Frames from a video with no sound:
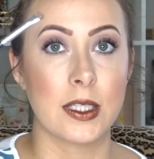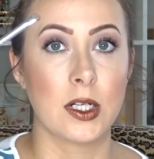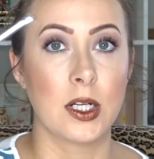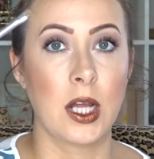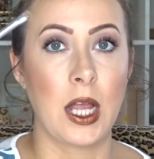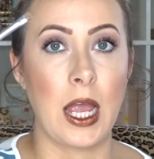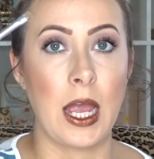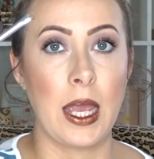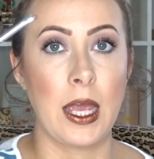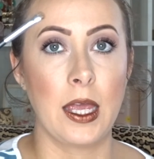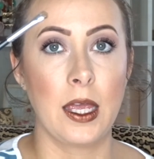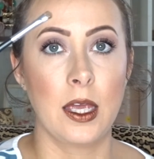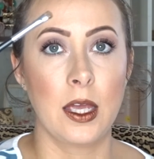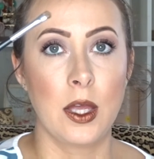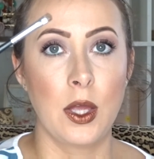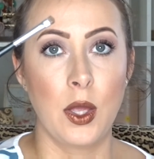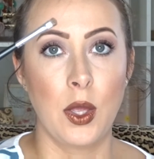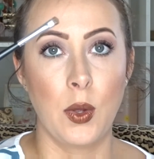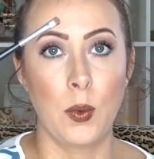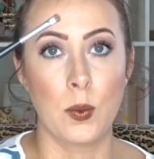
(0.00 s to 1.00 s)
little guy,
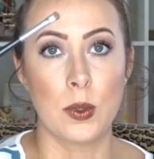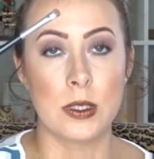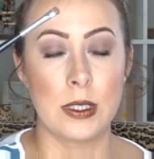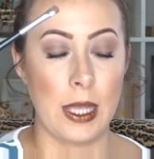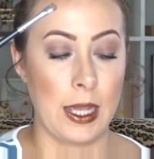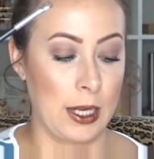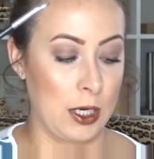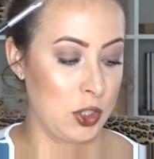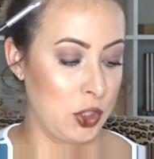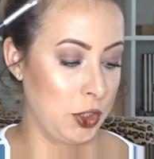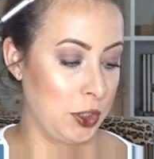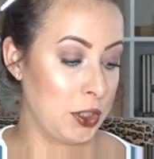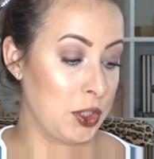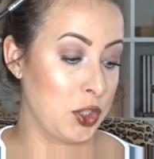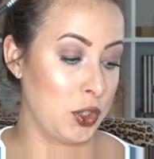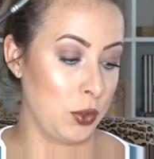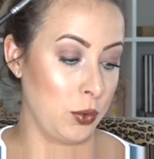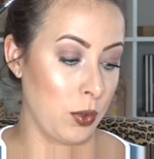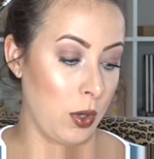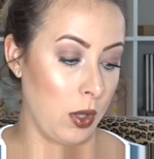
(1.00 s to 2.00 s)
was actually
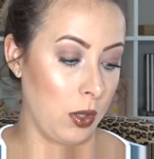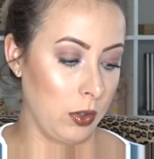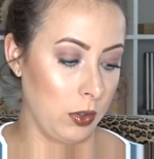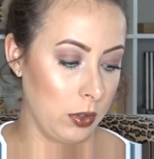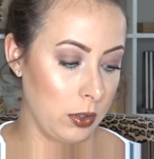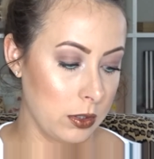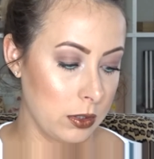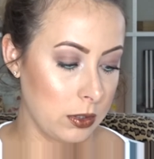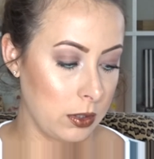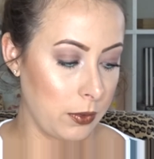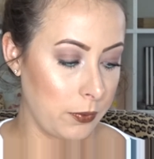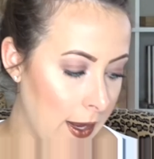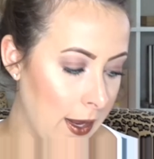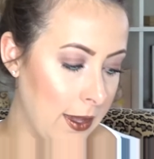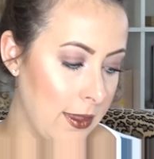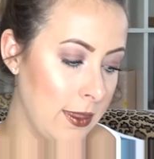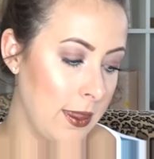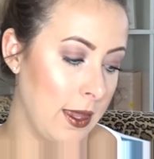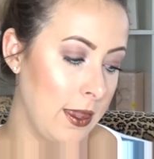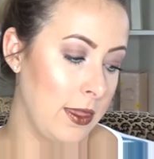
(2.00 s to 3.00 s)
$2.
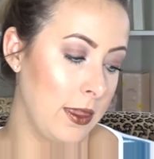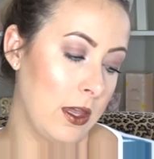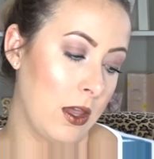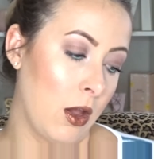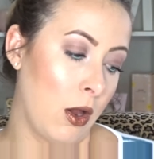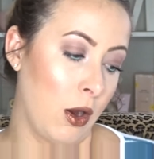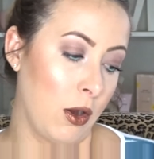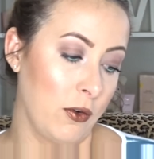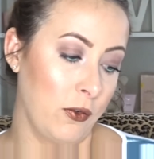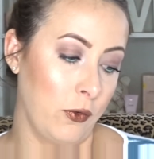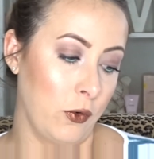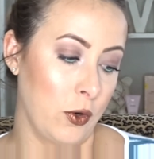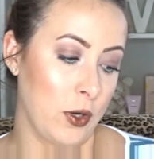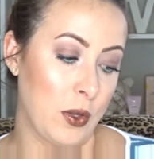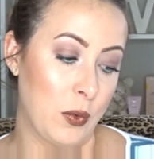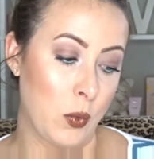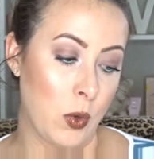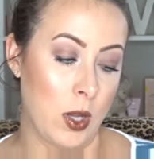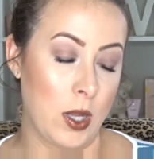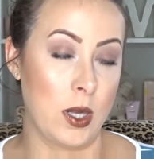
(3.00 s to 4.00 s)
And then the
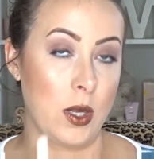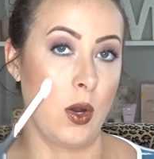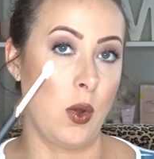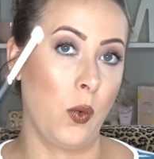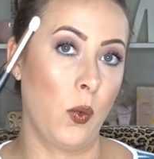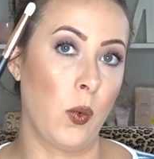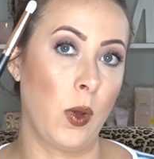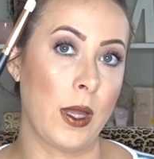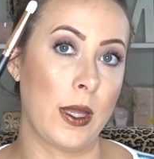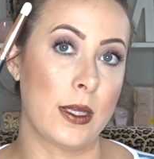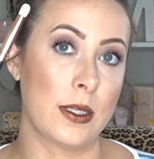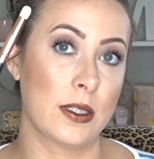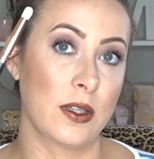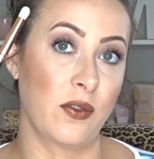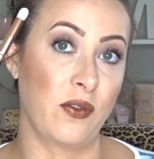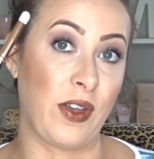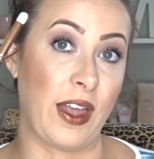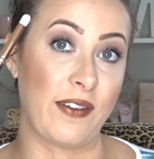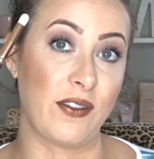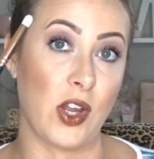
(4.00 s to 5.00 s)
R41 was
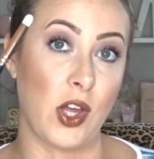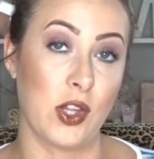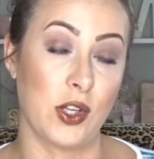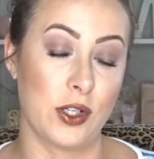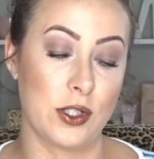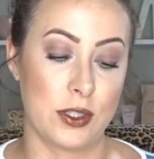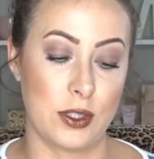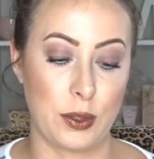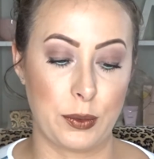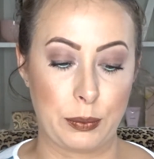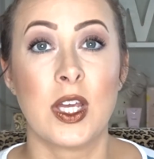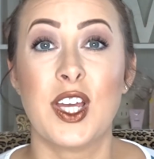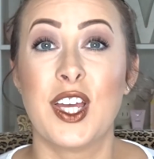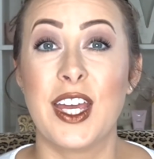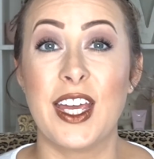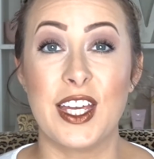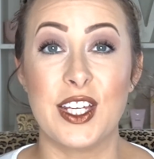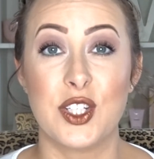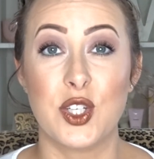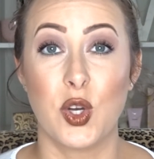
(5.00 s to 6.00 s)
$5.
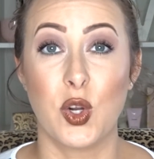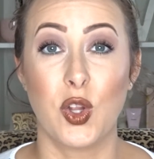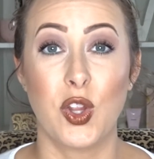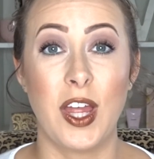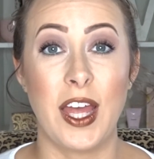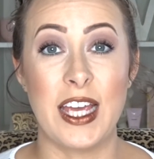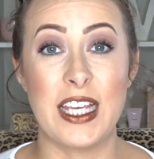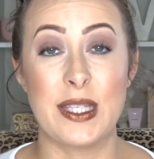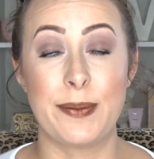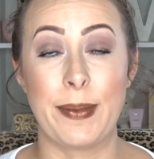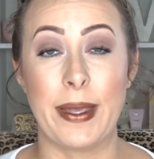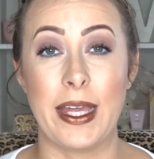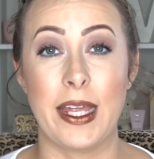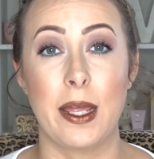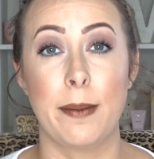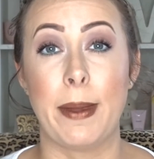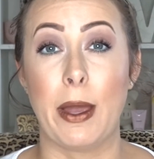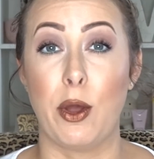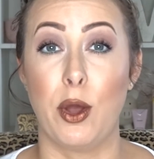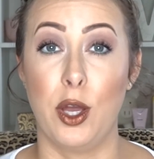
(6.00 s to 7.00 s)
In total, I
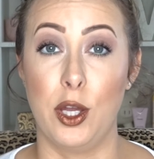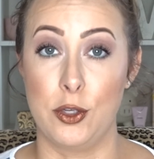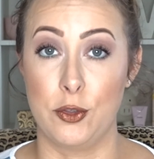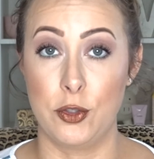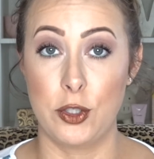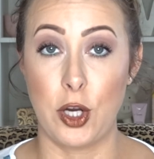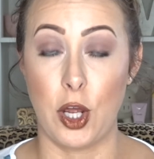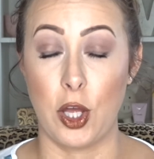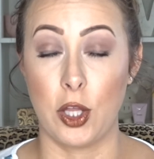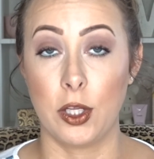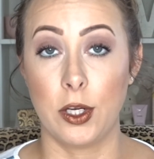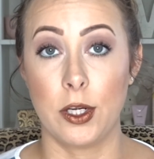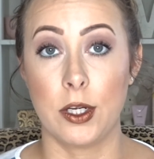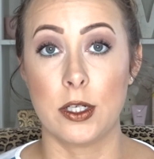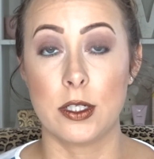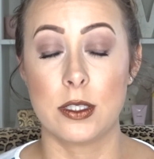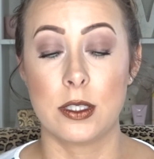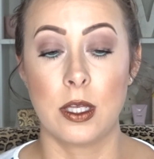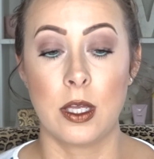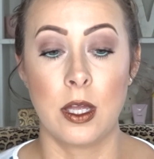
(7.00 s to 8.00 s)
spent about
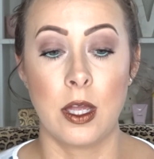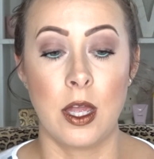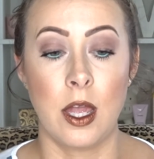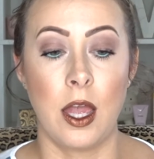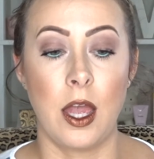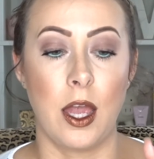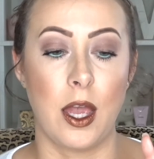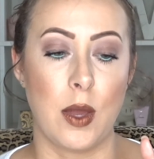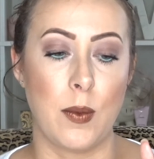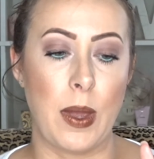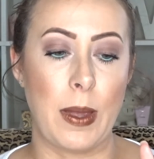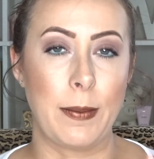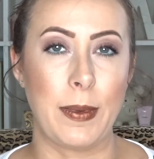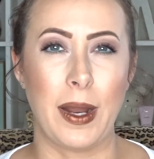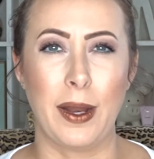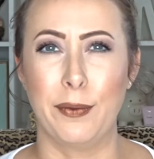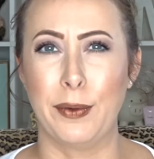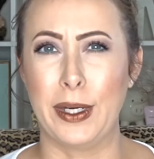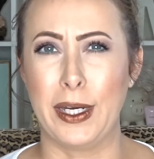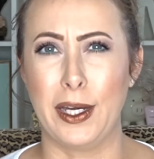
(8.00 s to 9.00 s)
$100. I'm
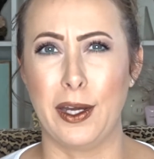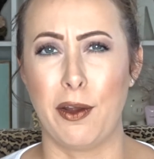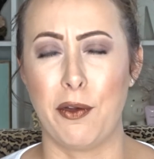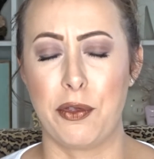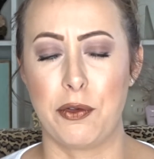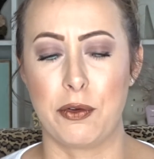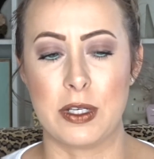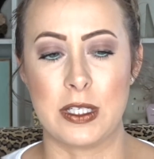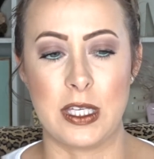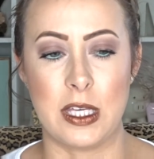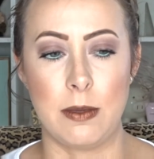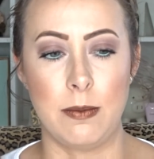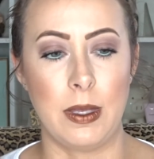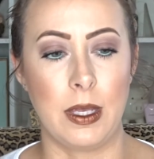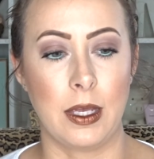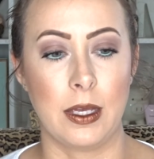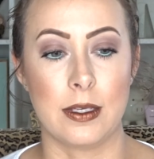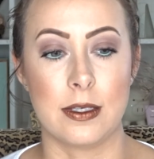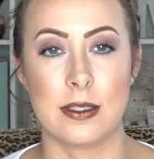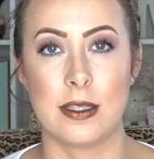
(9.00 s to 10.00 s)
not reading off the receipt
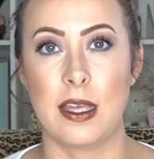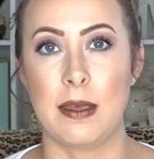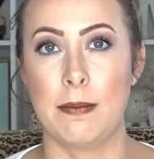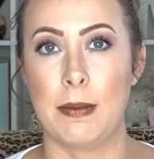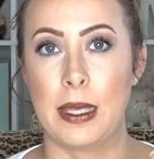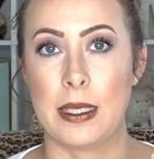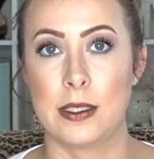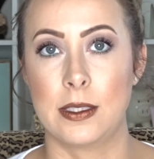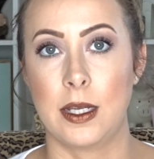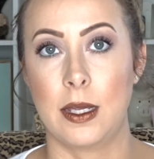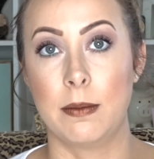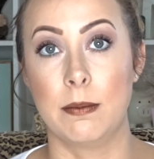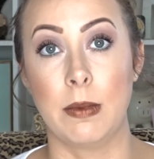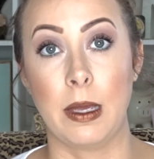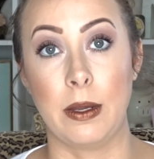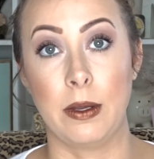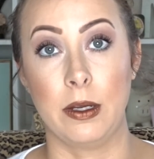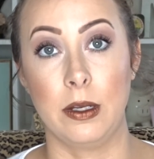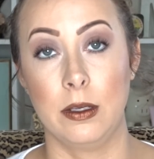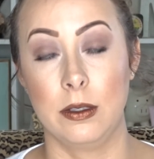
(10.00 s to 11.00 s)
because they messed up
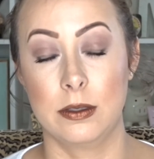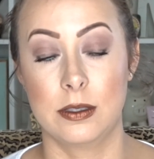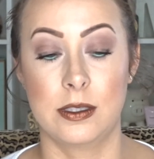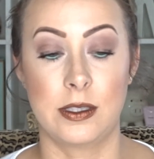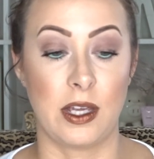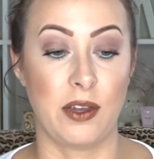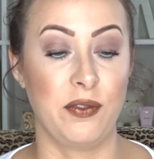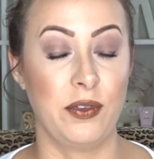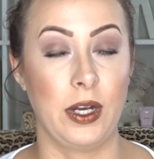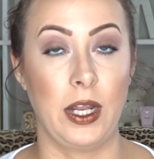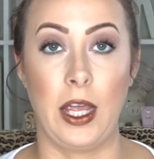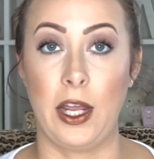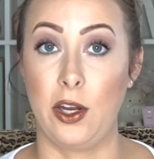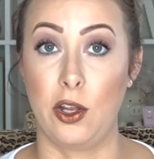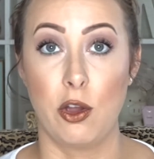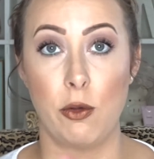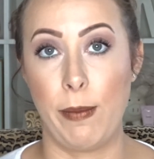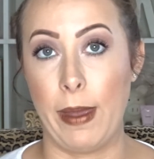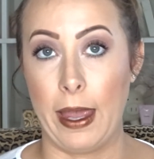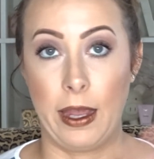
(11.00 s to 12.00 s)
my stuff and I had to
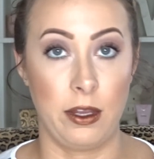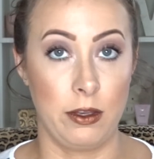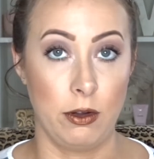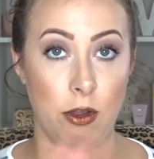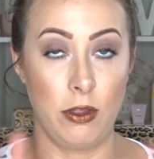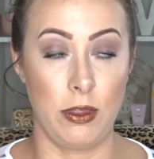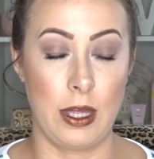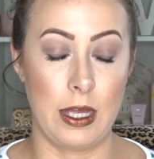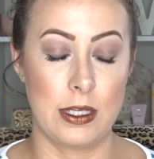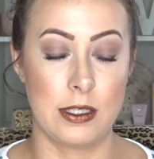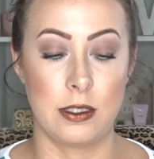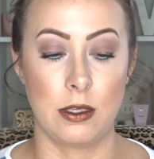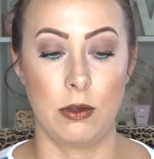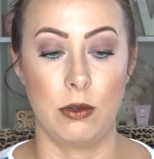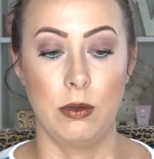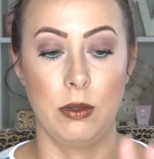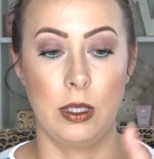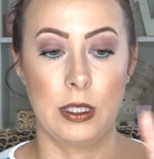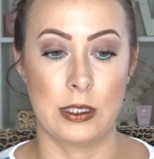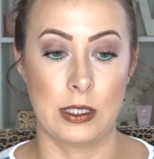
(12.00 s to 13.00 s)
go back and all that,
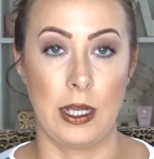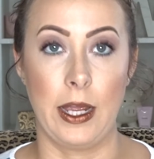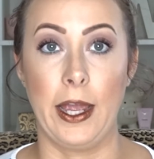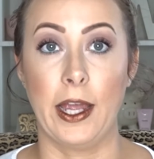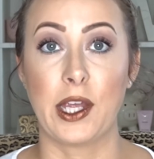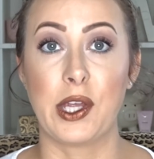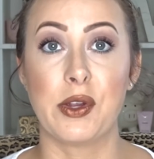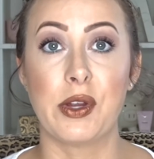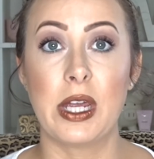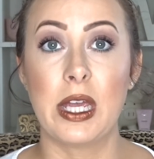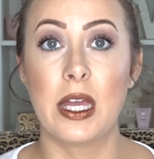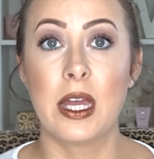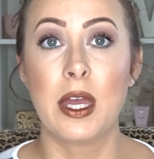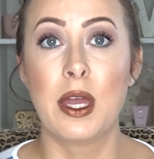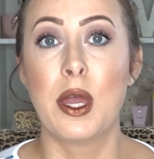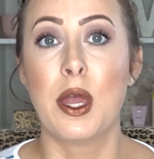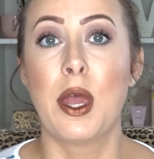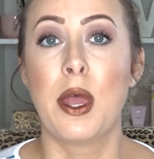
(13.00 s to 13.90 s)
so it's not accurate.